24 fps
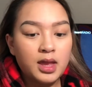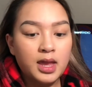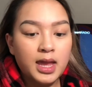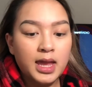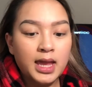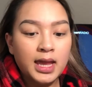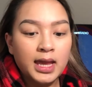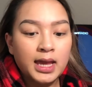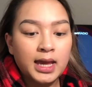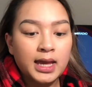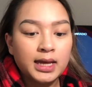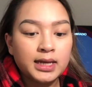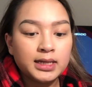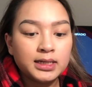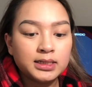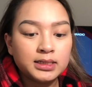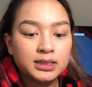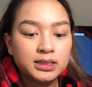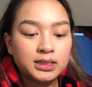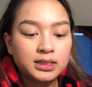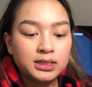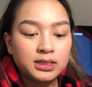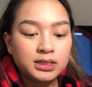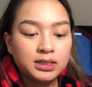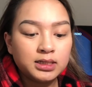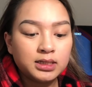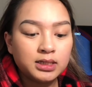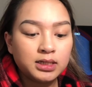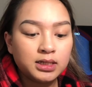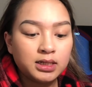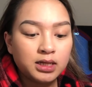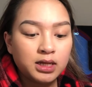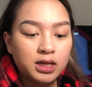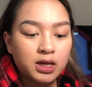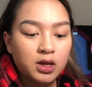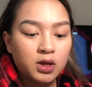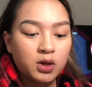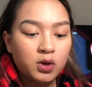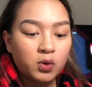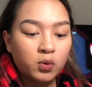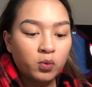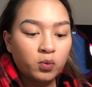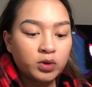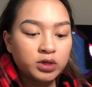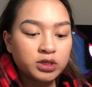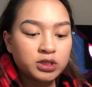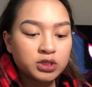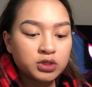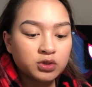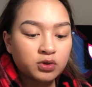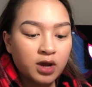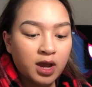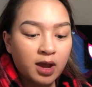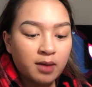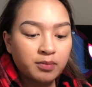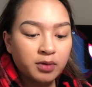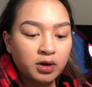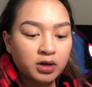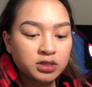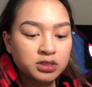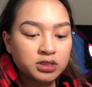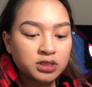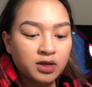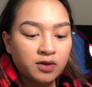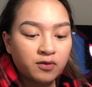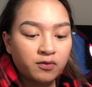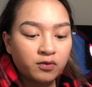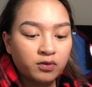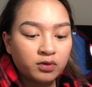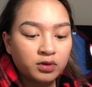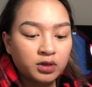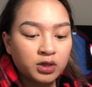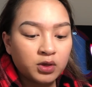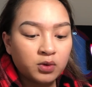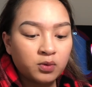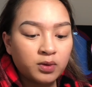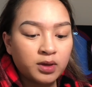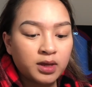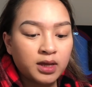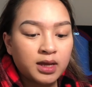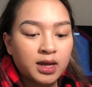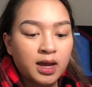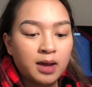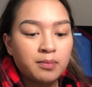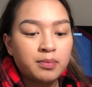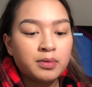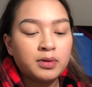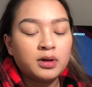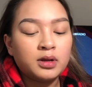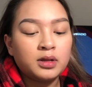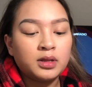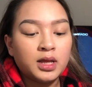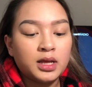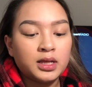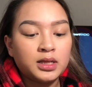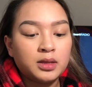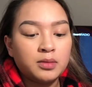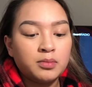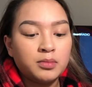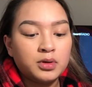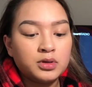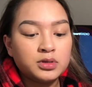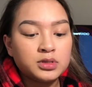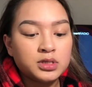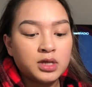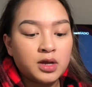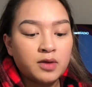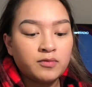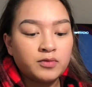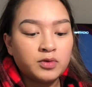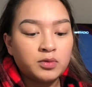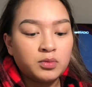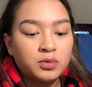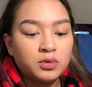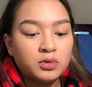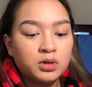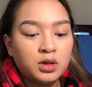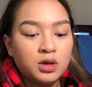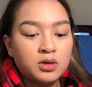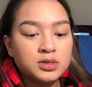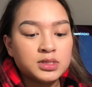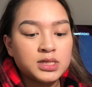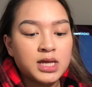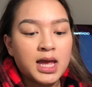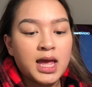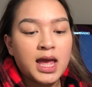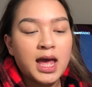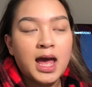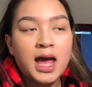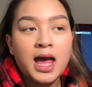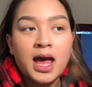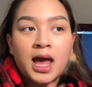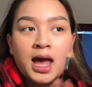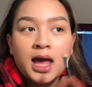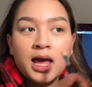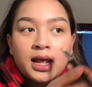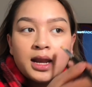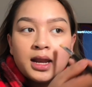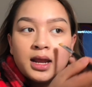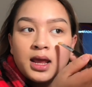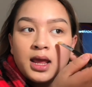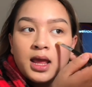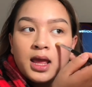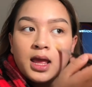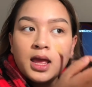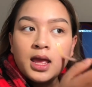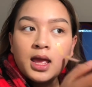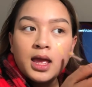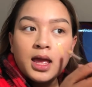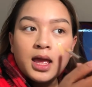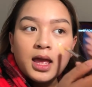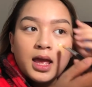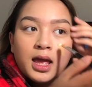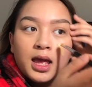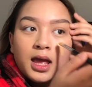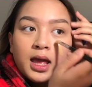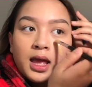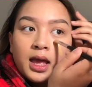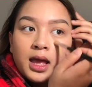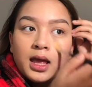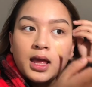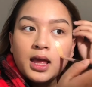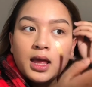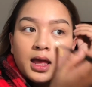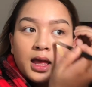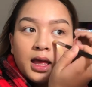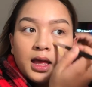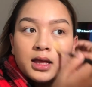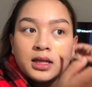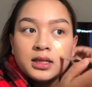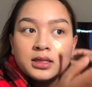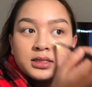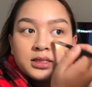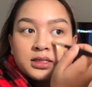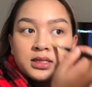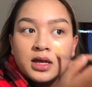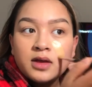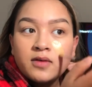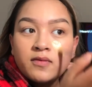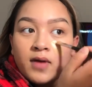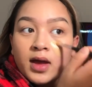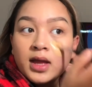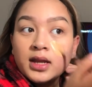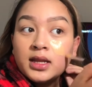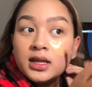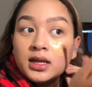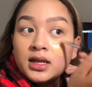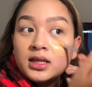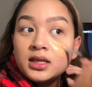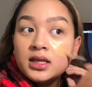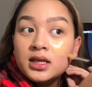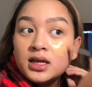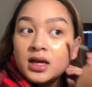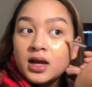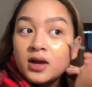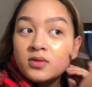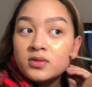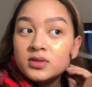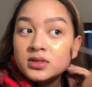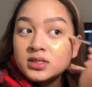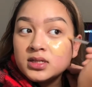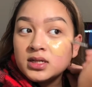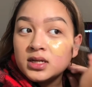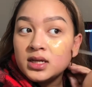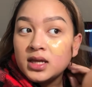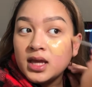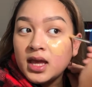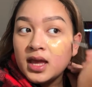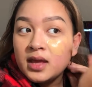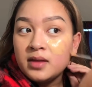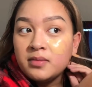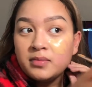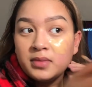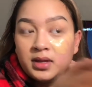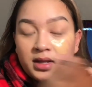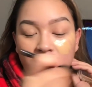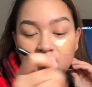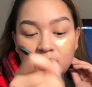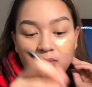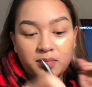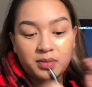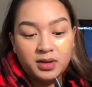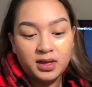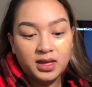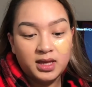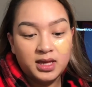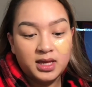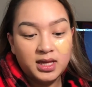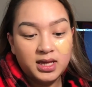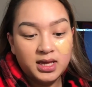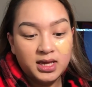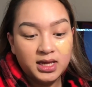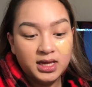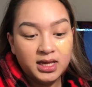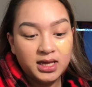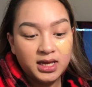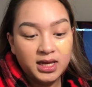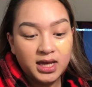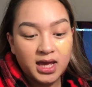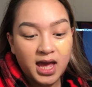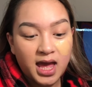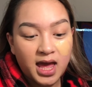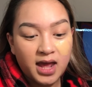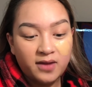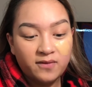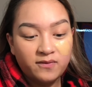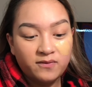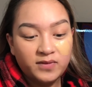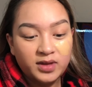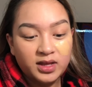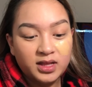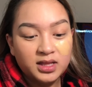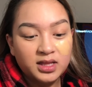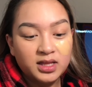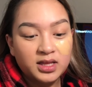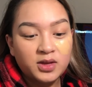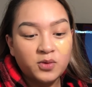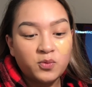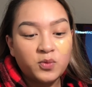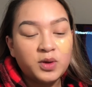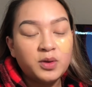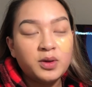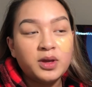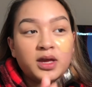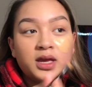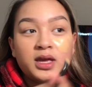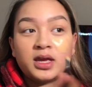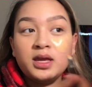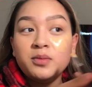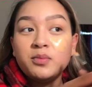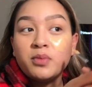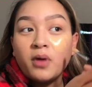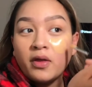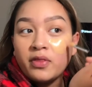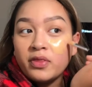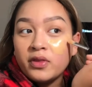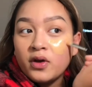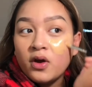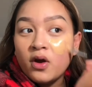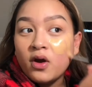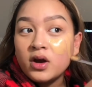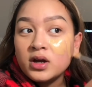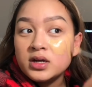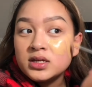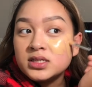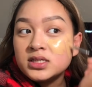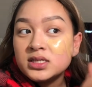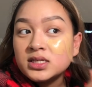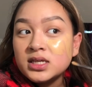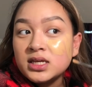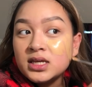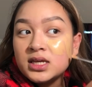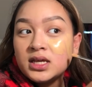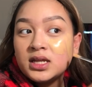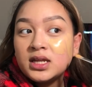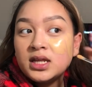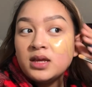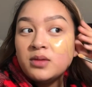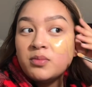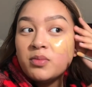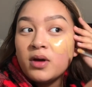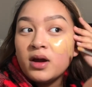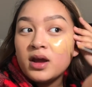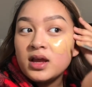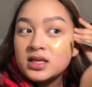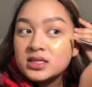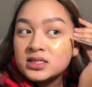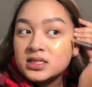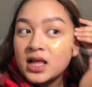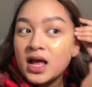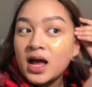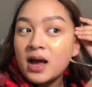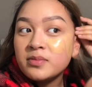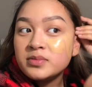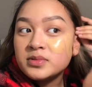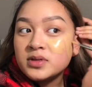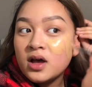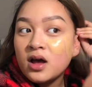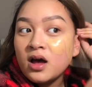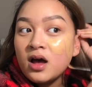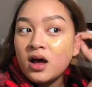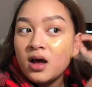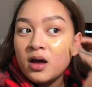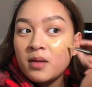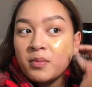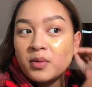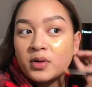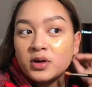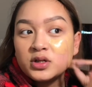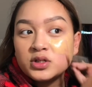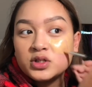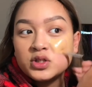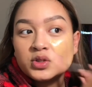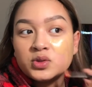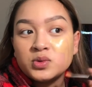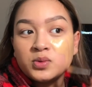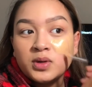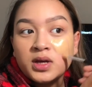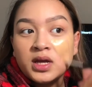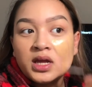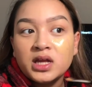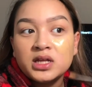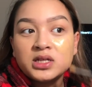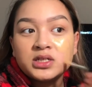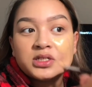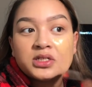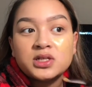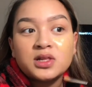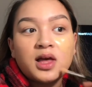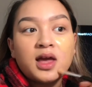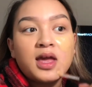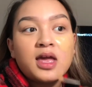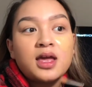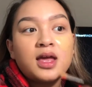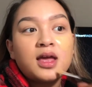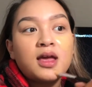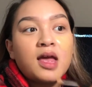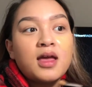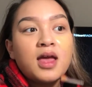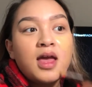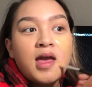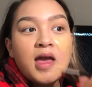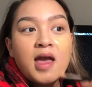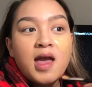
And we just grabbed our stuff really quick. I put on like the most comfortable clothes I had and stuff. I didn't think I was gonna get admitted, but he had a feeling. He brought the car seat, he brought his laptop, our switch, like